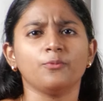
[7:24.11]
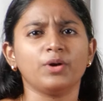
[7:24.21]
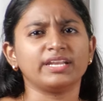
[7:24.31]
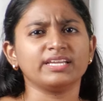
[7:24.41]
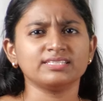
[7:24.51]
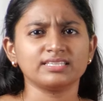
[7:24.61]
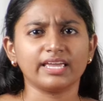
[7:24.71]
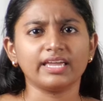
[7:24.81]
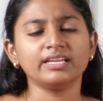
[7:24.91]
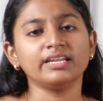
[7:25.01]
Whereas
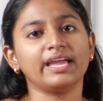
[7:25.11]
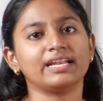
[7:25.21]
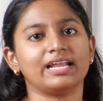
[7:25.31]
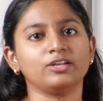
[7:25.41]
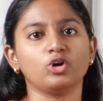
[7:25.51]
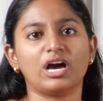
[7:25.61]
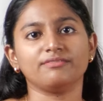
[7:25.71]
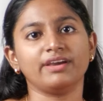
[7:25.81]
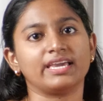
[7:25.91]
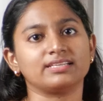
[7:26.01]
in headline, you
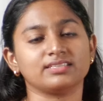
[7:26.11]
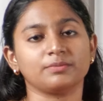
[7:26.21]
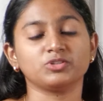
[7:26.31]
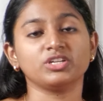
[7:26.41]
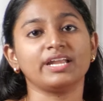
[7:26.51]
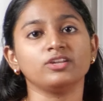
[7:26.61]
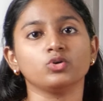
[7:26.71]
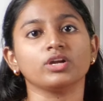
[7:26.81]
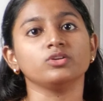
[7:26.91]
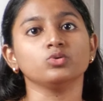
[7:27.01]
have an exception and
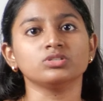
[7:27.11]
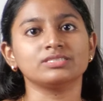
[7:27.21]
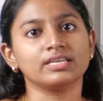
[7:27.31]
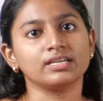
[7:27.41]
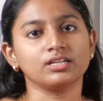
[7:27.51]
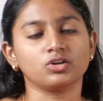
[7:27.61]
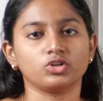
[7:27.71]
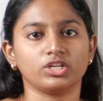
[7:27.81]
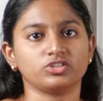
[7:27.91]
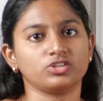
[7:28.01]
you can use single
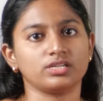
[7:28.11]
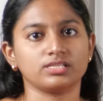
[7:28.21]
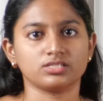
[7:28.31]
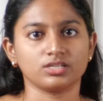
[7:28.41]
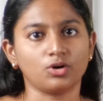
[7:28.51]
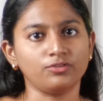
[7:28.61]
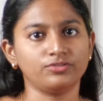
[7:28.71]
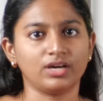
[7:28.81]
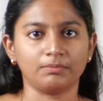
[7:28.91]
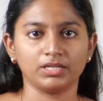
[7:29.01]
quotation instead of
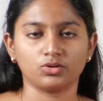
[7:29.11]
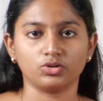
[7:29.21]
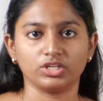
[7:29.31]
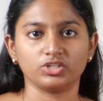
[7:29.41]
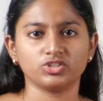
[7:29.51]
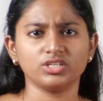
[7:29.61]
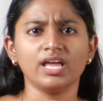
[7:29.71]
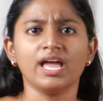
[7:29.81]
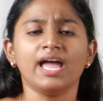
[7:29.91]
double quotation.